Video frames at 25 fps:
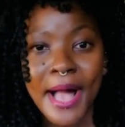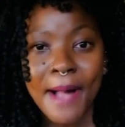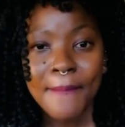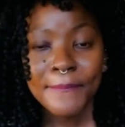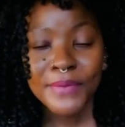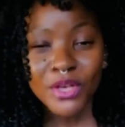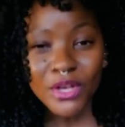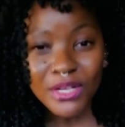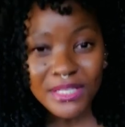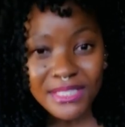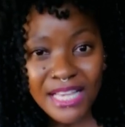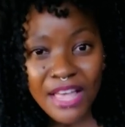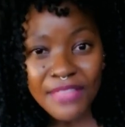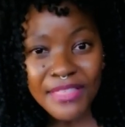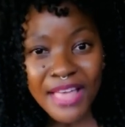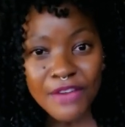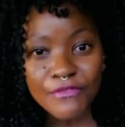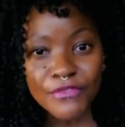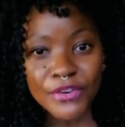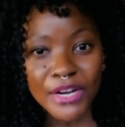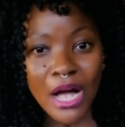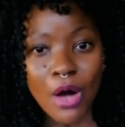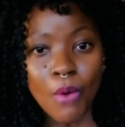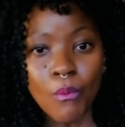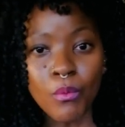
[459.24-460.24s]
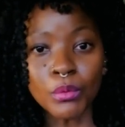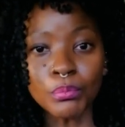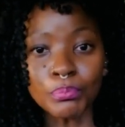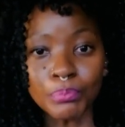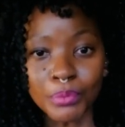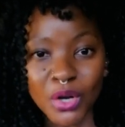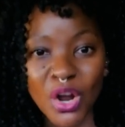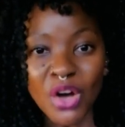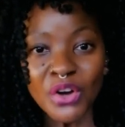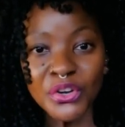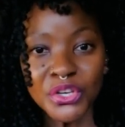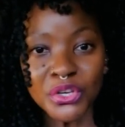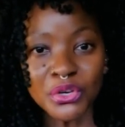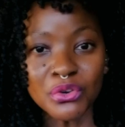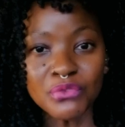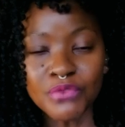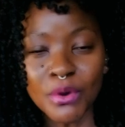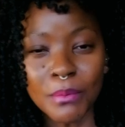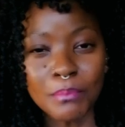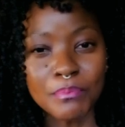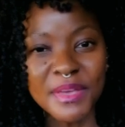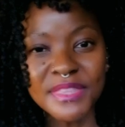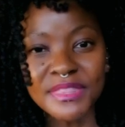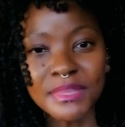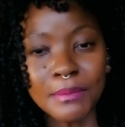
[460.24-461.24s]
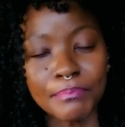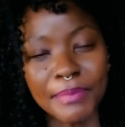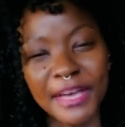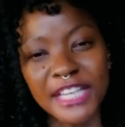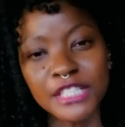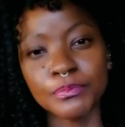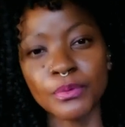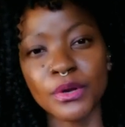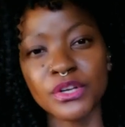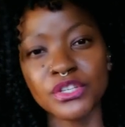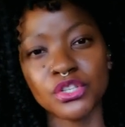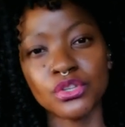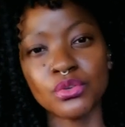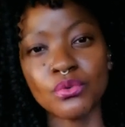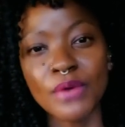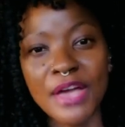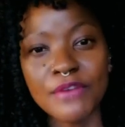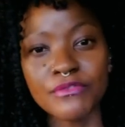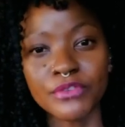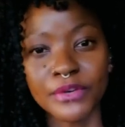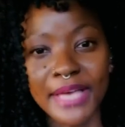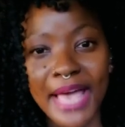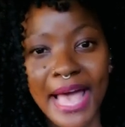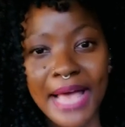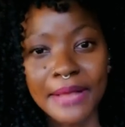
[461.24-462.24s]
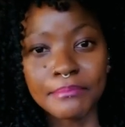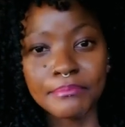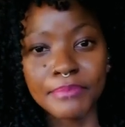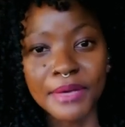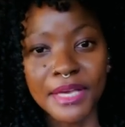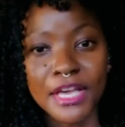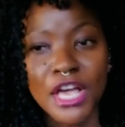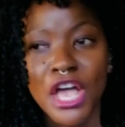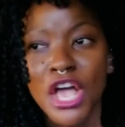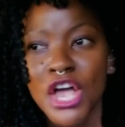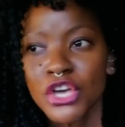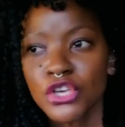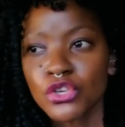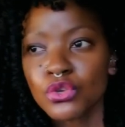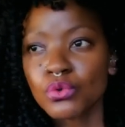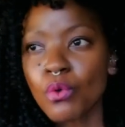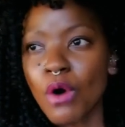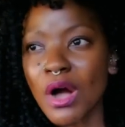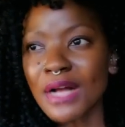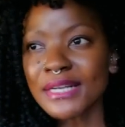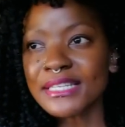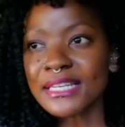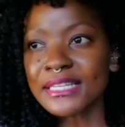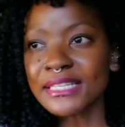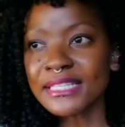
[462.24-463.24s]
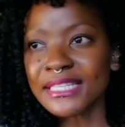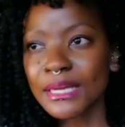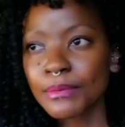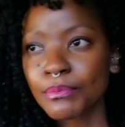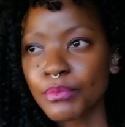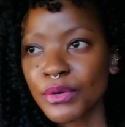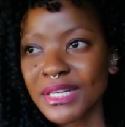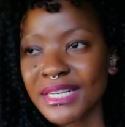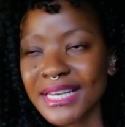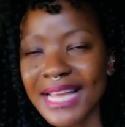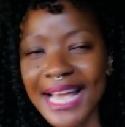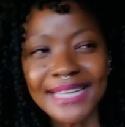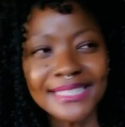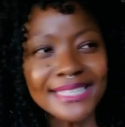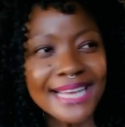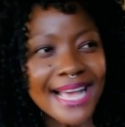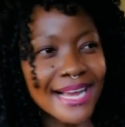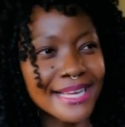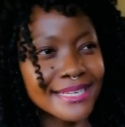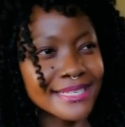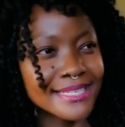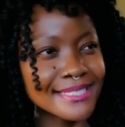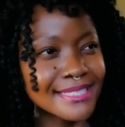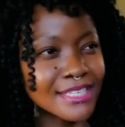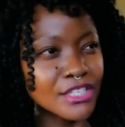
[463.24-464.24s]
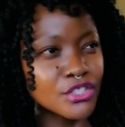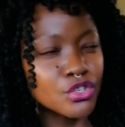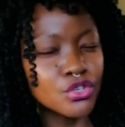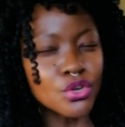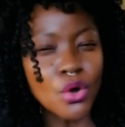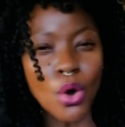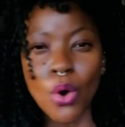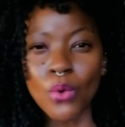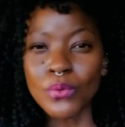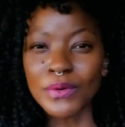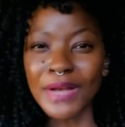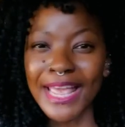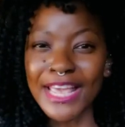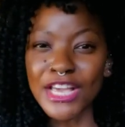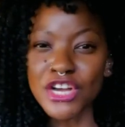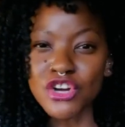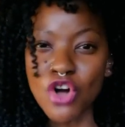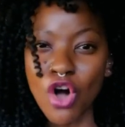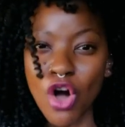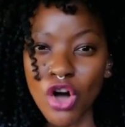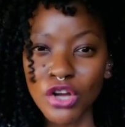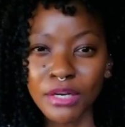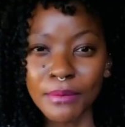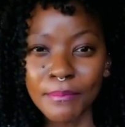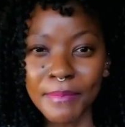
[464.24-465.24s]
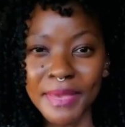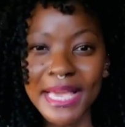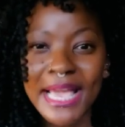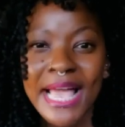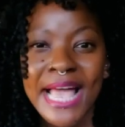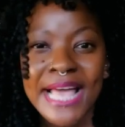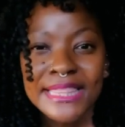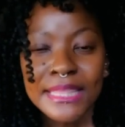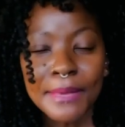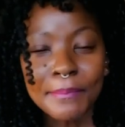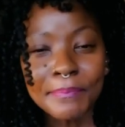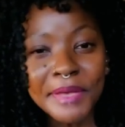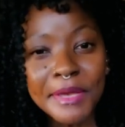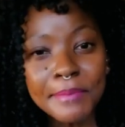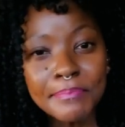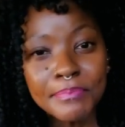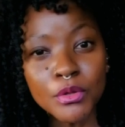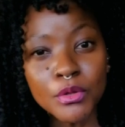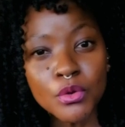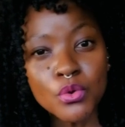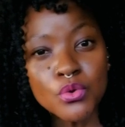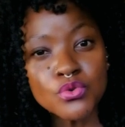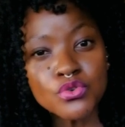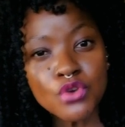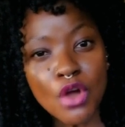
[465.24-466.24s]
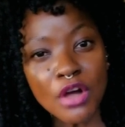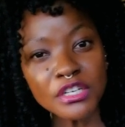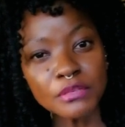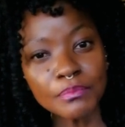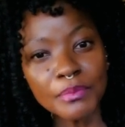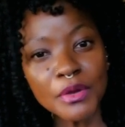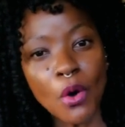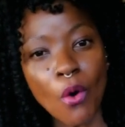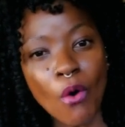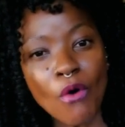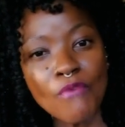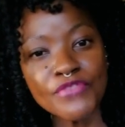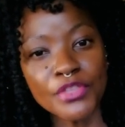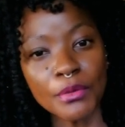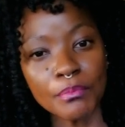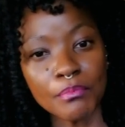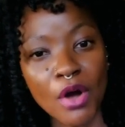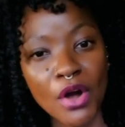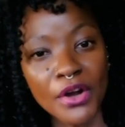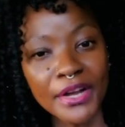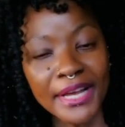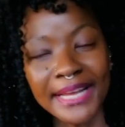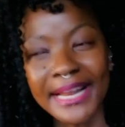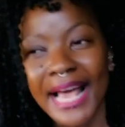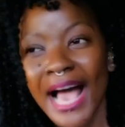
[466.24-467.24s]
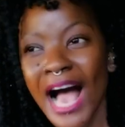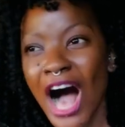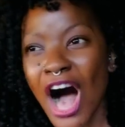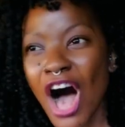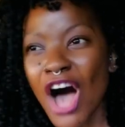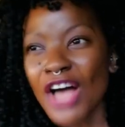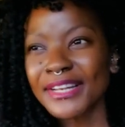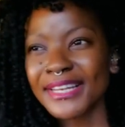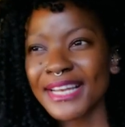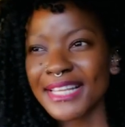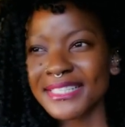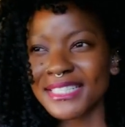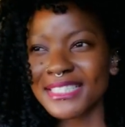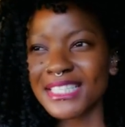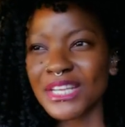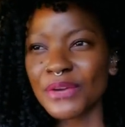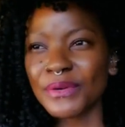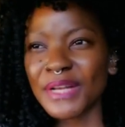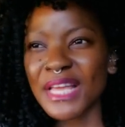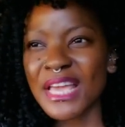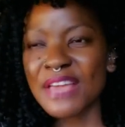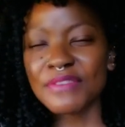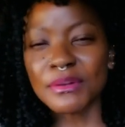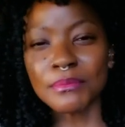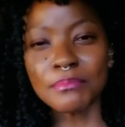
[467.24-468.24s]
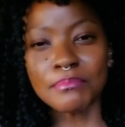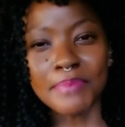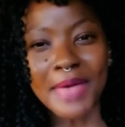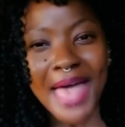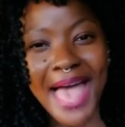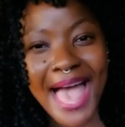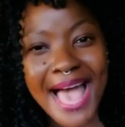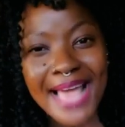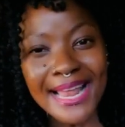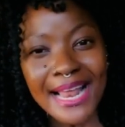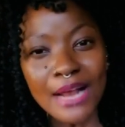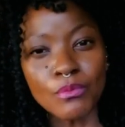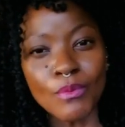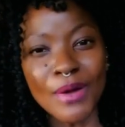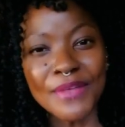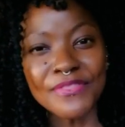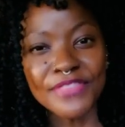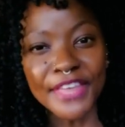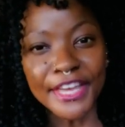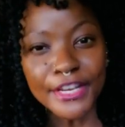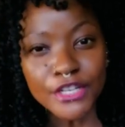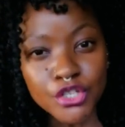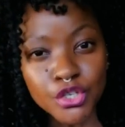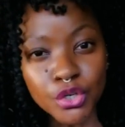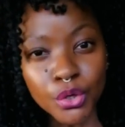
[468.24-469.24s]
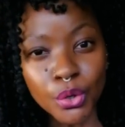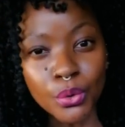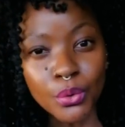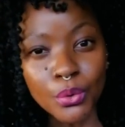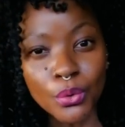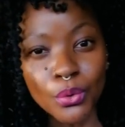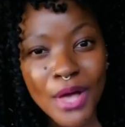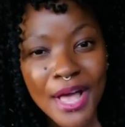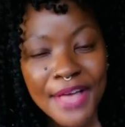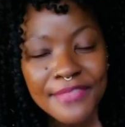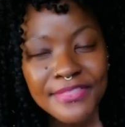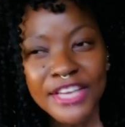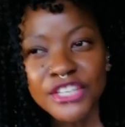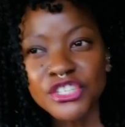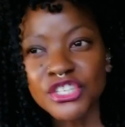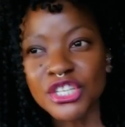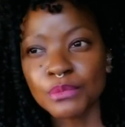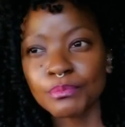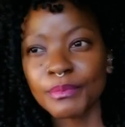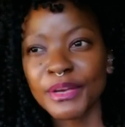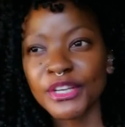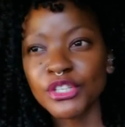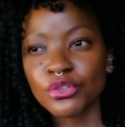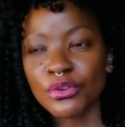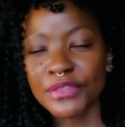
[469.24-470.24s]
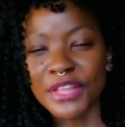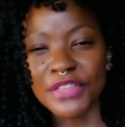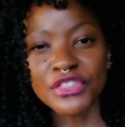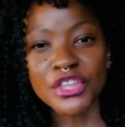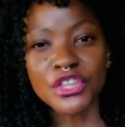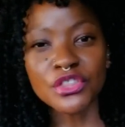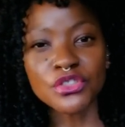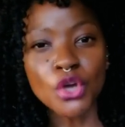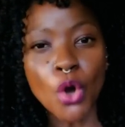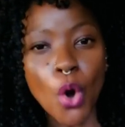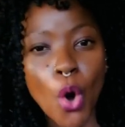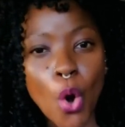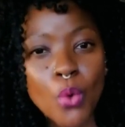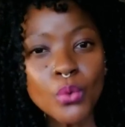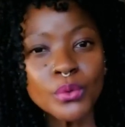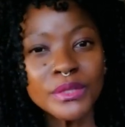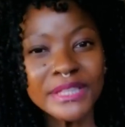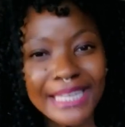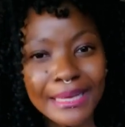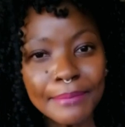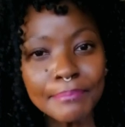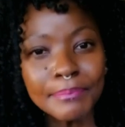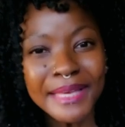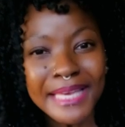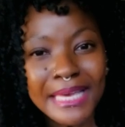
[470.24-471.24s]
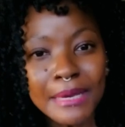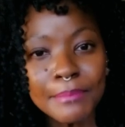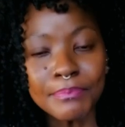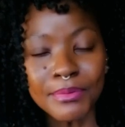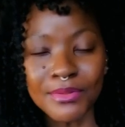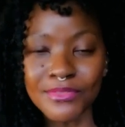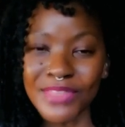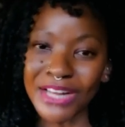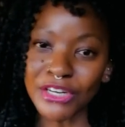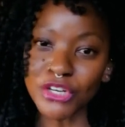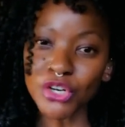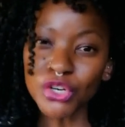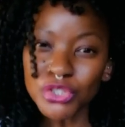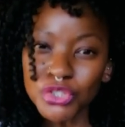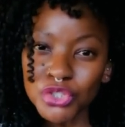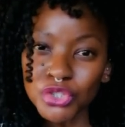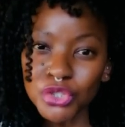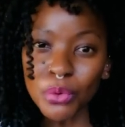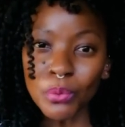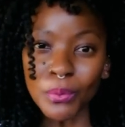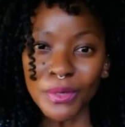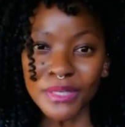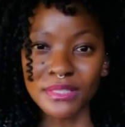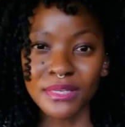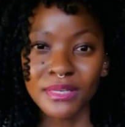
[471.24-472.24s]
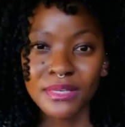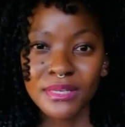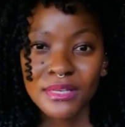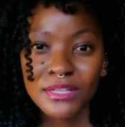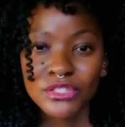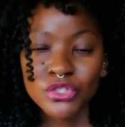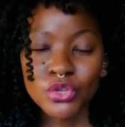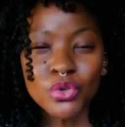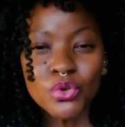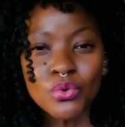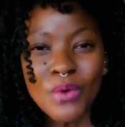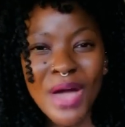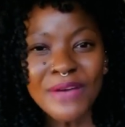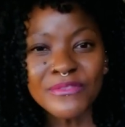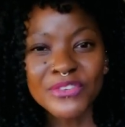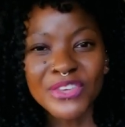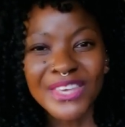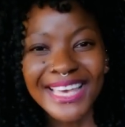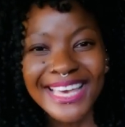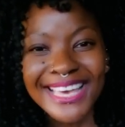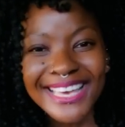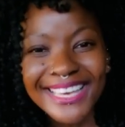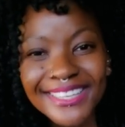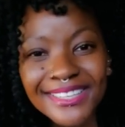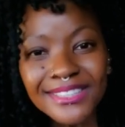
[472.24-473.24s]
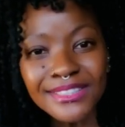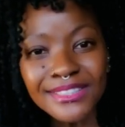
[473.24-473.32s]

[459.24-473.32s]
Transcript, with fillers: because South Africa will block you from being the best person you ever can be. You are deliberately antagonistic to your own economy. The people who knocked me off the market aren't necessarily even bad at what they do, they just make sure that they're the only people that could do it. So you have killed